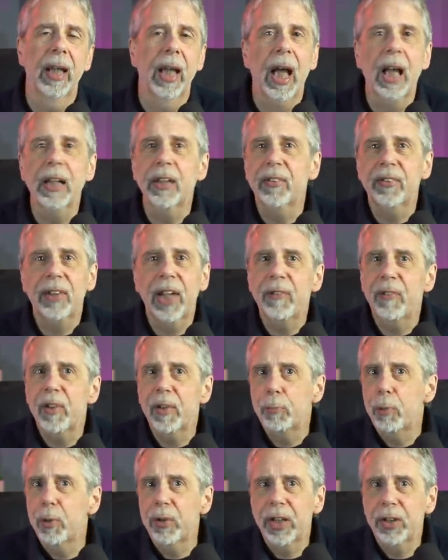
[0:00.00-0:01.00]
And the
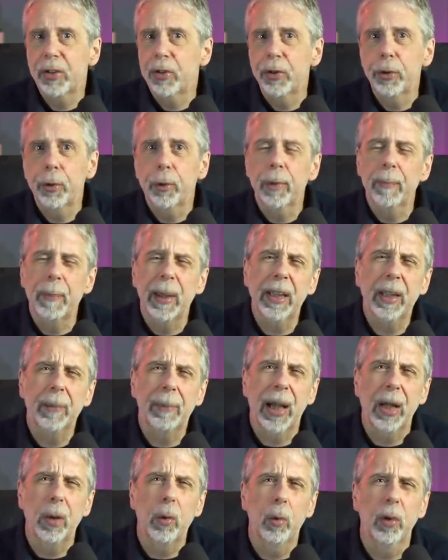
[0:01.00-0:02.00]
safest prediction you can make
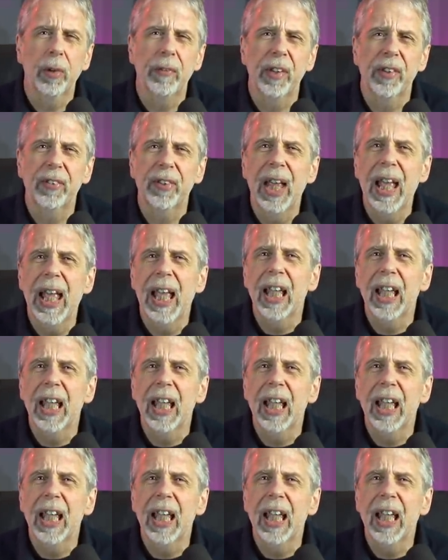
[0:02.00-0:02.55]
about all of this